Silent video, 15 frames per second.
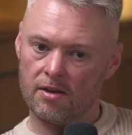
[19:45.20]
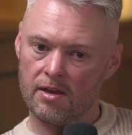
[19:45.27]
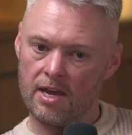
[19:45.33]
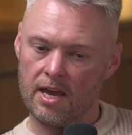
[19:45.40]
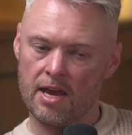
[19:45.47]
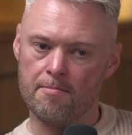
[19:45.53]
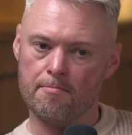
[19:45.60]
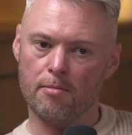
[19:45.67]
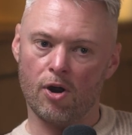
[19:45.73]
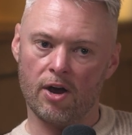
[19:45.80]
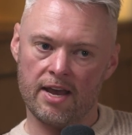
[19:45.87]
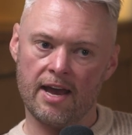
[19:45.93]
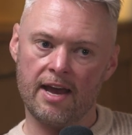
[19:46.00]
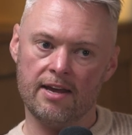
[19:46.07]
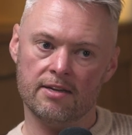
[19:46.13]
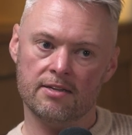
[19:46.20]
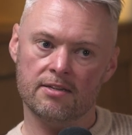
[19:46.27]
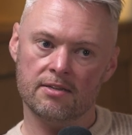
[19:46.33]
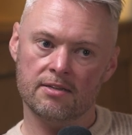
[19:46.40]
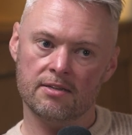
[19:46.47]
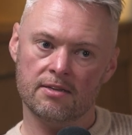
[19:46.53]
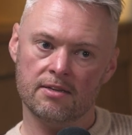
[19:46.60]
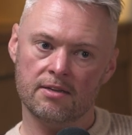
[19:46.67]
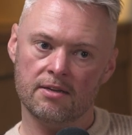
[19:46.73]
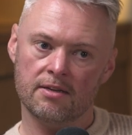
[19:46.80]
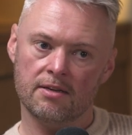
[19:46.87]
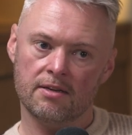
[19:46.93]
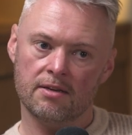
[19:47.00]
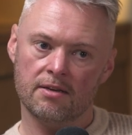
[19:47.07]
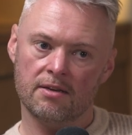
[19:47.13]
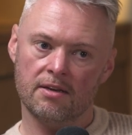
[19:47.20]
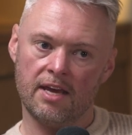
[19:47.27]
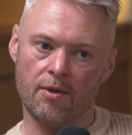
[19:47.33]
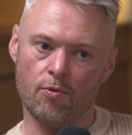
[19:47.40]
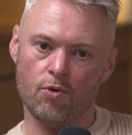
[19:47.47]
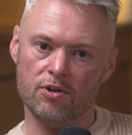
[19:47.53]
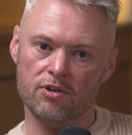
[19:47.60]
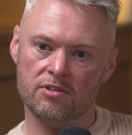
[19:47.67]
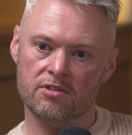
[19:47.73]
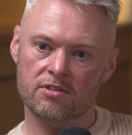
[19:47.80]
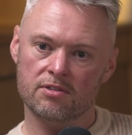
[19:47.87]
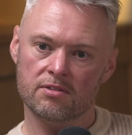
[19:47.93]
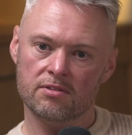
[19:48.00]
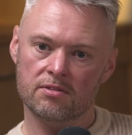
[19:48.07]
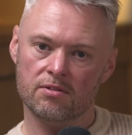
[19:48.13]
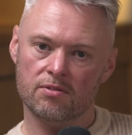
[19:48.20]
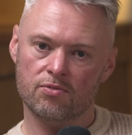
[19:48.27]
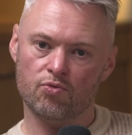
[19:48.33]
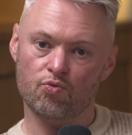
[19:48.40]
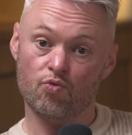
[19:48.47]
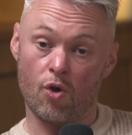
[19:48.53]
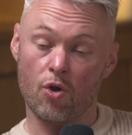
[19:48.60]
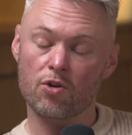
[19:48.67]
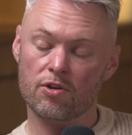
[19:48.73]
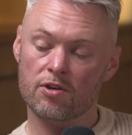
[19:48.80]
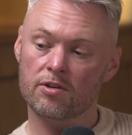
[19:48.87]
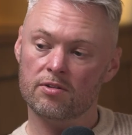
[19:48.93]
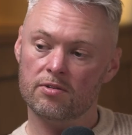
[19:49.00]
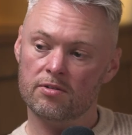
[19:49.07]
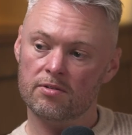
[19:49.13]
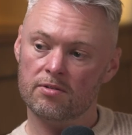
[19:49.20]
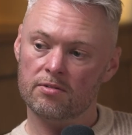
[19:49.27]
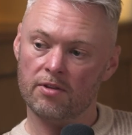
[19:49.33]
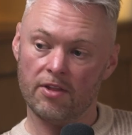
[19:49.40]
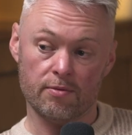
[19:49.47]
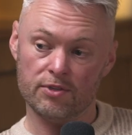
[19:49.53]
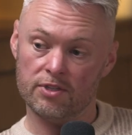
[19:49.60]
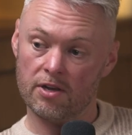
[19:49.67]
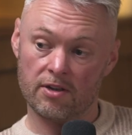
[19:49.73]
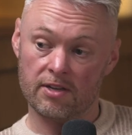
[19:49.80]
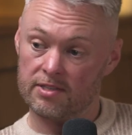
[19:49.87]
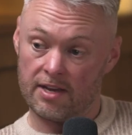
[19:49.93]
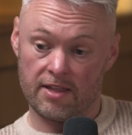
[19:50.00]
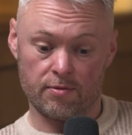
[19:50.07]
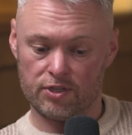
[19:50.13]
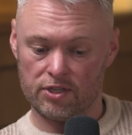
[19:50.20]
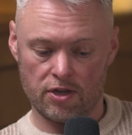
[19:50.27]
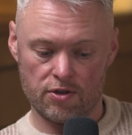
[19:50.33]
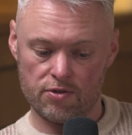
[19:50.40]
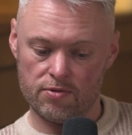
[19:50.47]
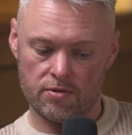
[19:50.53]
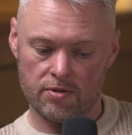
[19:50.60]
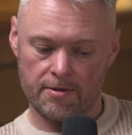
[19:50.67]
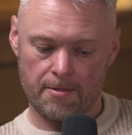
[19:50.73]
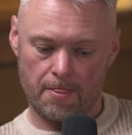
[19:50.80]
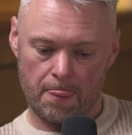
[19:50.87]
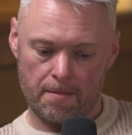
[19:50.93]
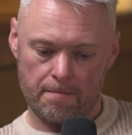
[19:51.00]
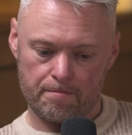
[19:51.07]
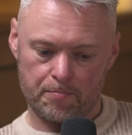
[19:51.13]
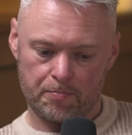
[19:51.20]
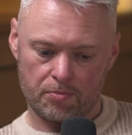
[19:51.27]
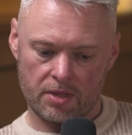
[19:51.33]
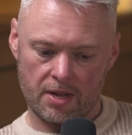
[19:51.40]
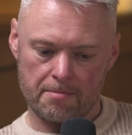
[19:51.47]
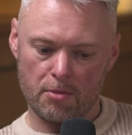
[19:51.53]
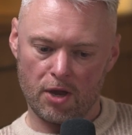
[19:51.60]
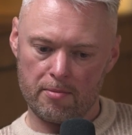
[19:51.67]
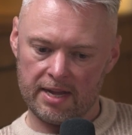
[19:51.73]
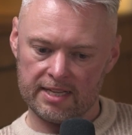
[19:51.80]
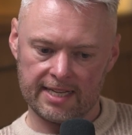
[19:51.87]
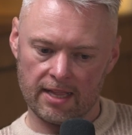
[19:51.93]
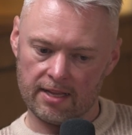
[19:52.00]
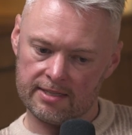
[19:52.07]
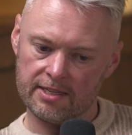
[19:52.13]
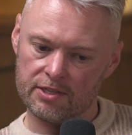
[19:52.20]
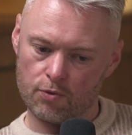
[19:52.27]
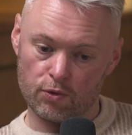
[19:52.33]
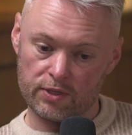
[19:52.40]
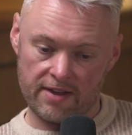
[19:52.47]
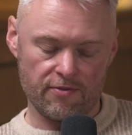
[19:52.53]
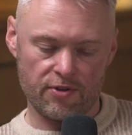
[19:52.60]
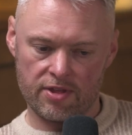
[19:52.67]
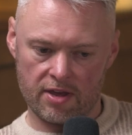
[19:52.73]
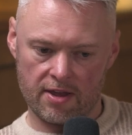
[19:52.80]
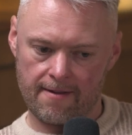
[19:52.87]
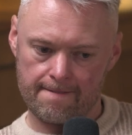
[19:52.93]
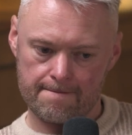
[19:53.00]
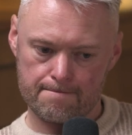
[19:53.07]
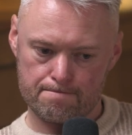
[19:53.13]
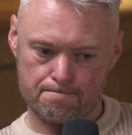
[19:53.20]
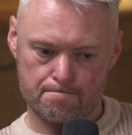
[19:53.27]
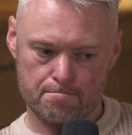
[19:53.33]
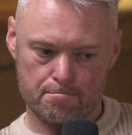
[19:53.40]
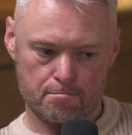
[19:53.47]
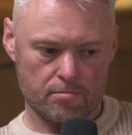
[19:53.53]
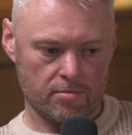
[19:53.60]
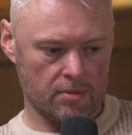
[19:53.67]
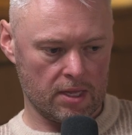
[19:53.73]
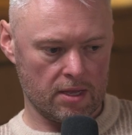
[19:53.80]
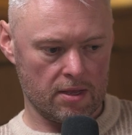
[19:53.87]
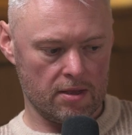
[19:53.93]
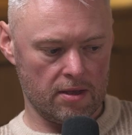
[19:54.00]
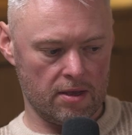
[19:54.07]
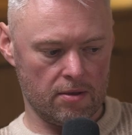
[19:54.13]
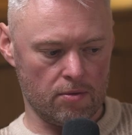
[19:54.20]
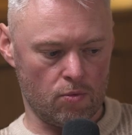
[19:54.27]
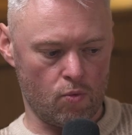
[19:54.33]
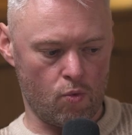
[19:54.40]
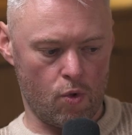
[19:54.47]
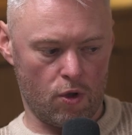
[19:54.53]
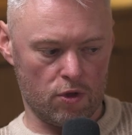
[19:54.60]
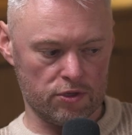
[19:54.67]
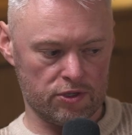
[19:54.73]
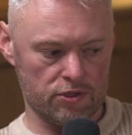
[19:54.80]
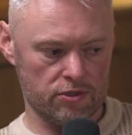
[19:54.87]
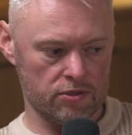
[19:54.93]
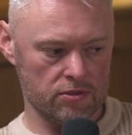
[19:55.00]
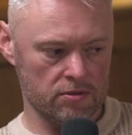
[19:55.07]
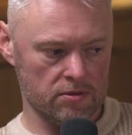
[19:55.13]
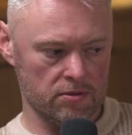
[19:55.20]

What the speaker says: it. In my head, it was wrong. But there was no, my mentality towards everything was